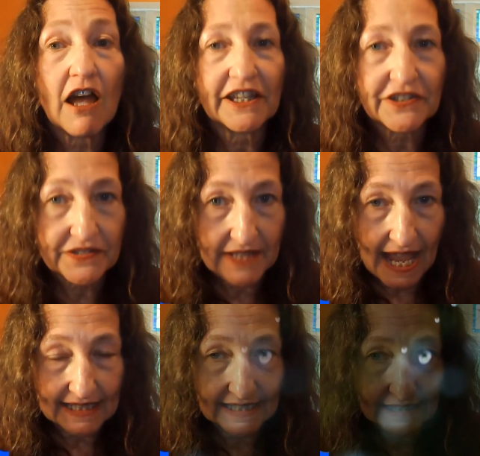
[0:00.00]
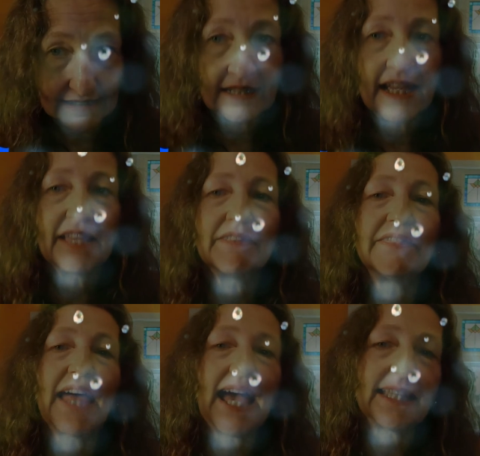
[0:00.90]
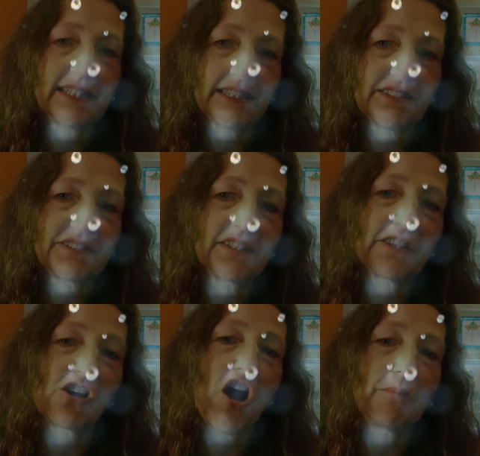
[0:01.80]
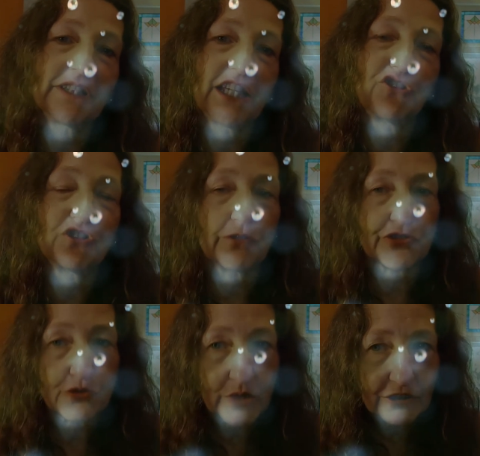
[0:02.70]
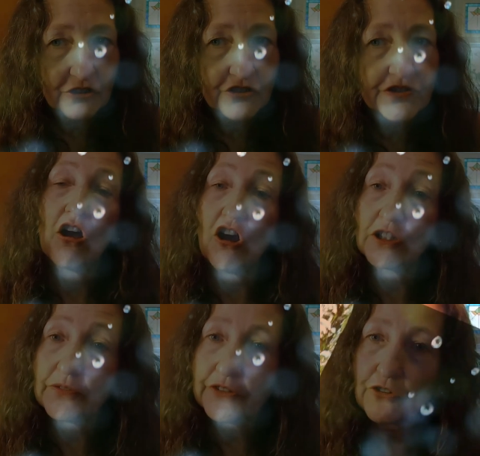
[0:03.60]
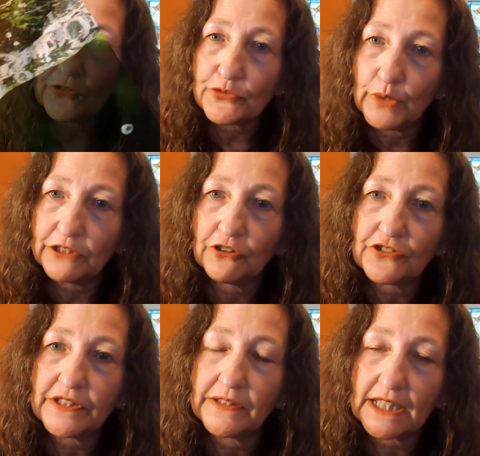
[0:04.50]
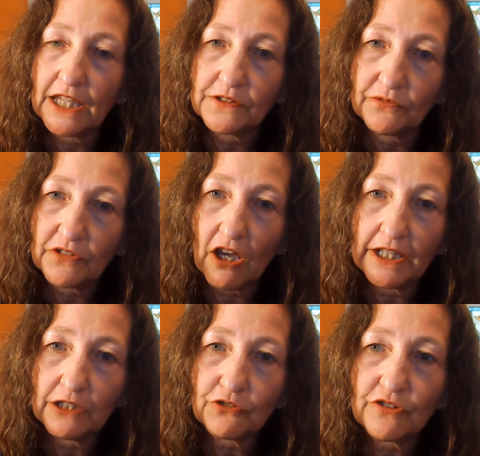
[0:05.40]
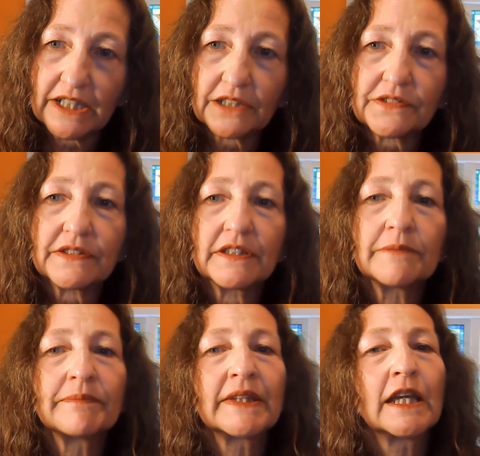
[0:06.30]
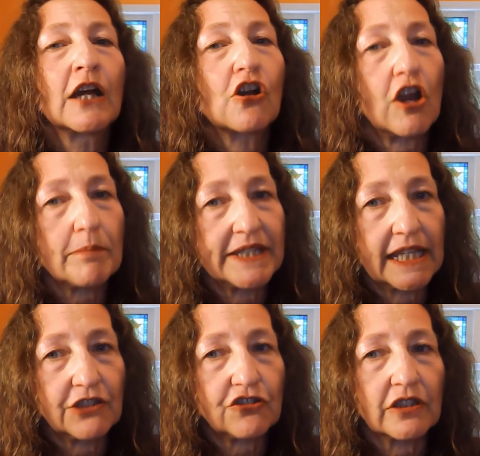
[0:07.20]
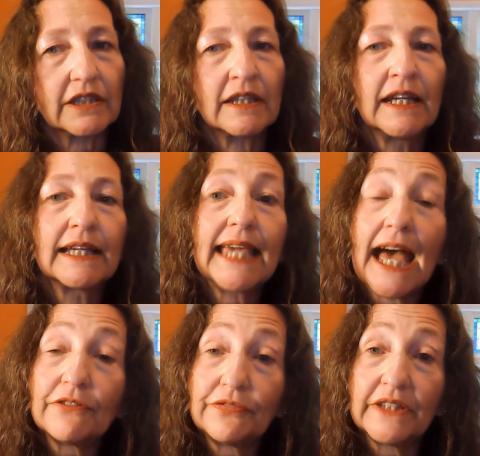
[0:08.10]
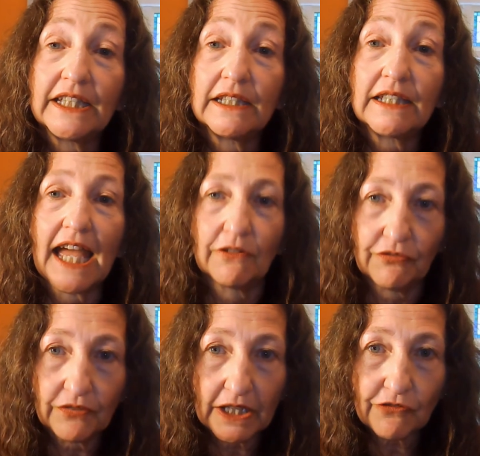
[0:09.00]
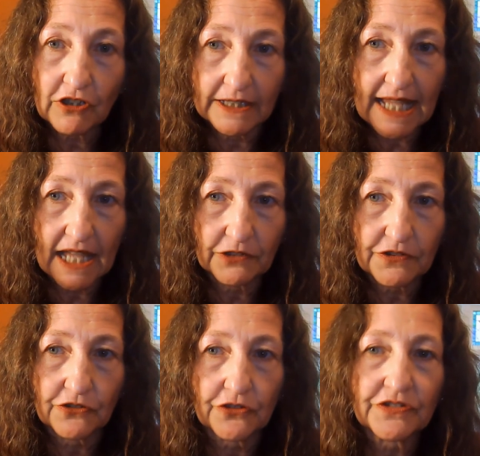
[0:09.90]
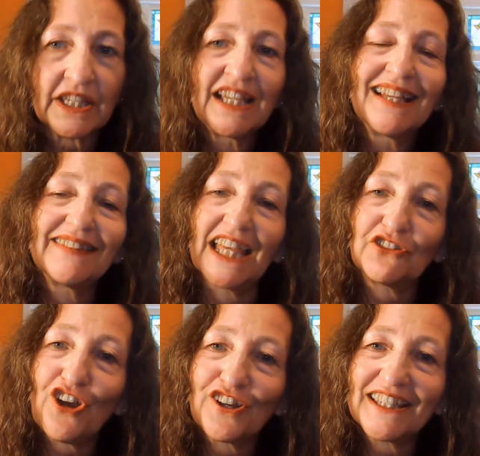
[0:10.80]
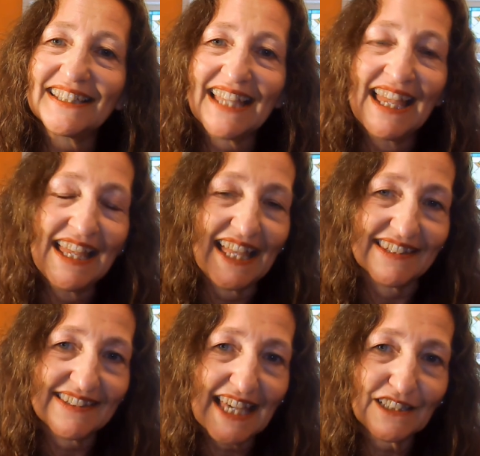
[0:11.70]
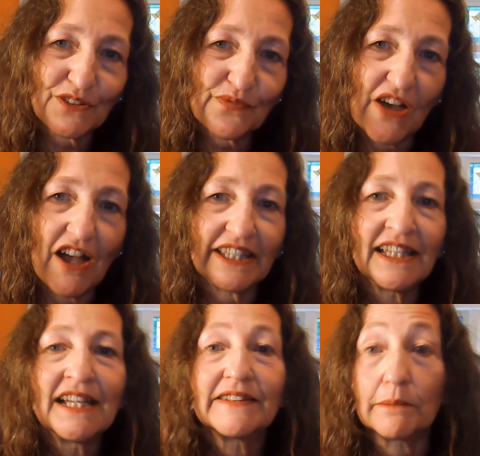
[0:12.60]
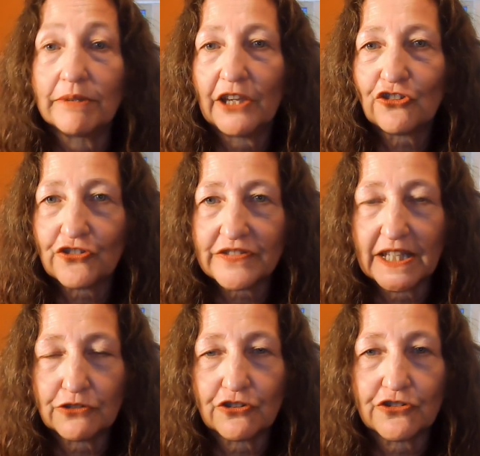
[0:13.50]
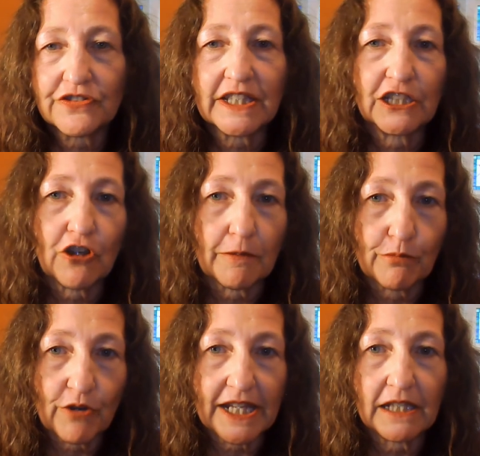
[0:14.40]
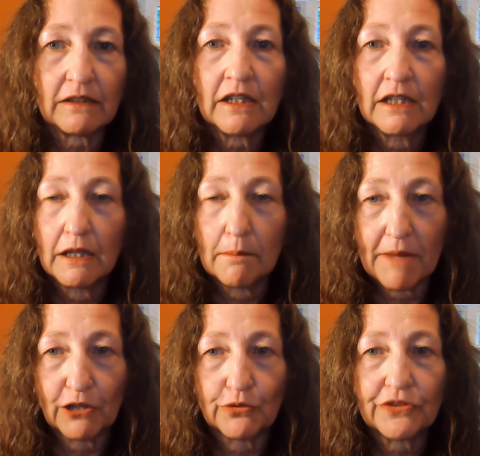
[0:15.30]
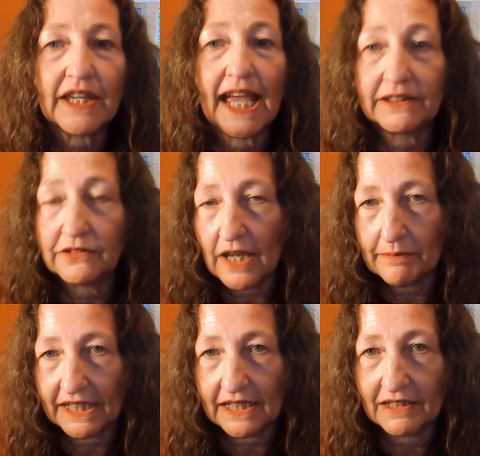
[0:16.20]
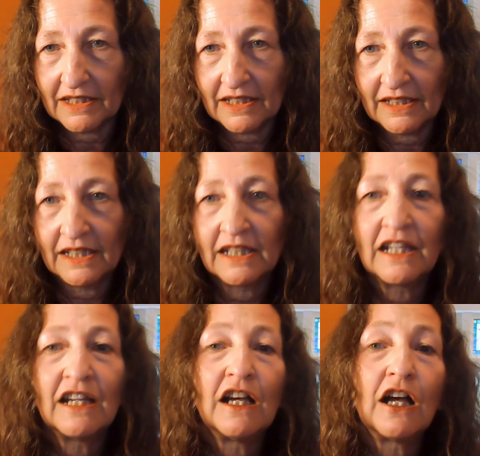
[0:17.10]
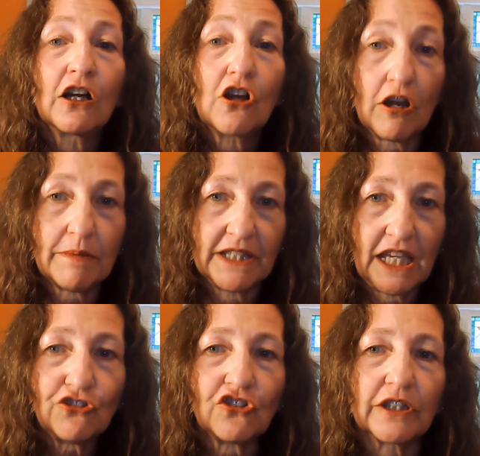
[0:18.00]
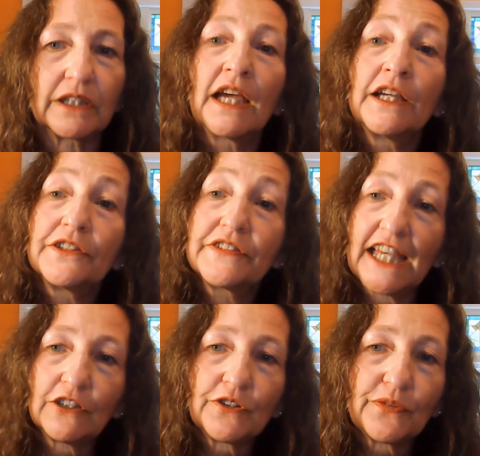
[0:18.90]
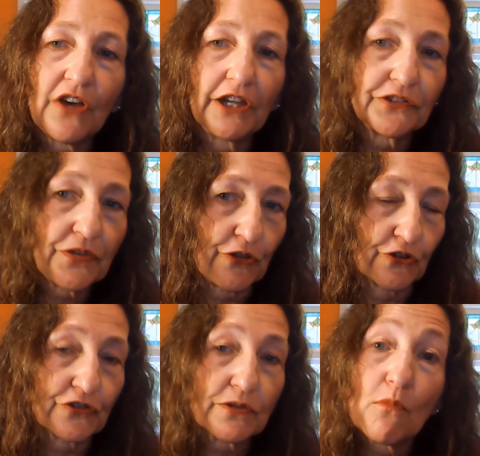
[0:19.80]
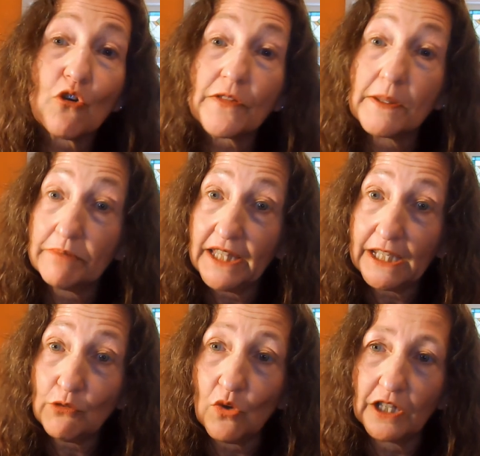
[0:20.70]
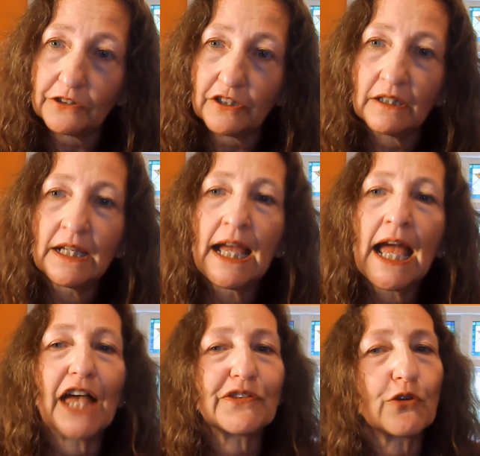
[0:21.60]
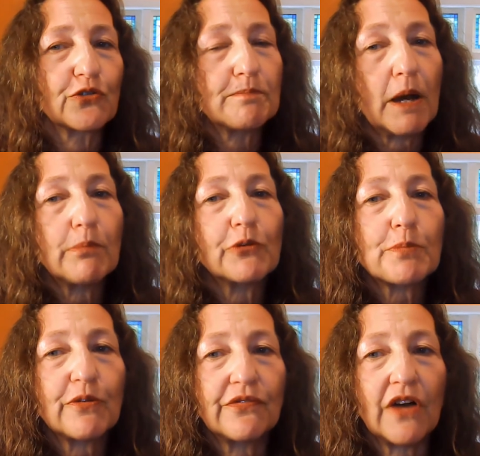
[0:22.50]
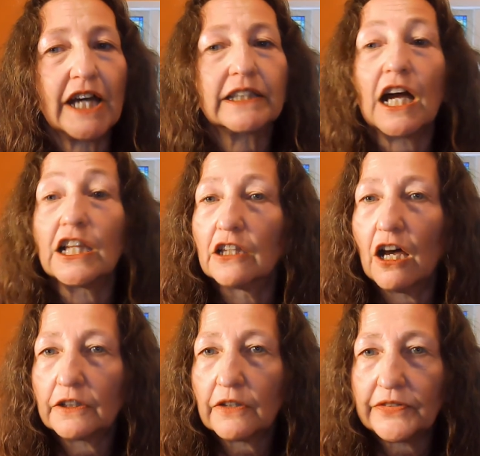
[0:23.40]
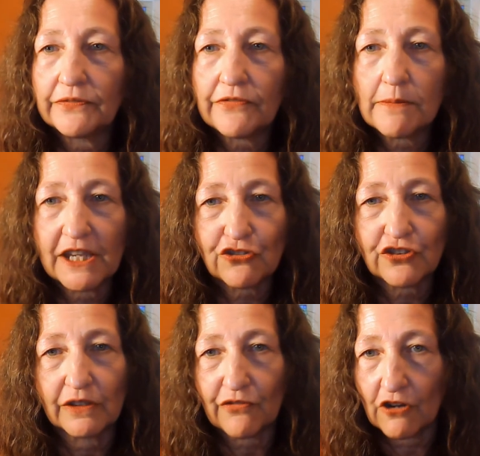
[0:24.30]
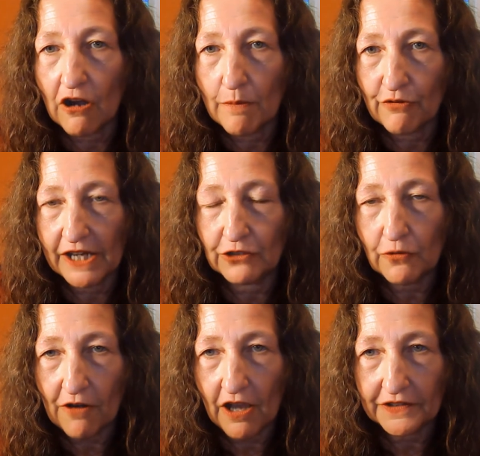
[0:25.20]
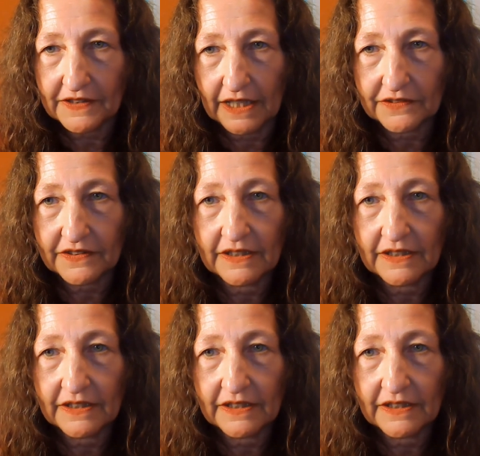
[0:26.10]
stacking. That is the combination of sweeteners, artificial sweeteners in the case of diet drinks, carbonation, caffeine, and flavor enhancers that target and satisfy the pleasure centers in our brain, mouth, and tummy. Carbonation satisfies thirst more than plain water, as those bubbles provide a lot of information for our brain to process.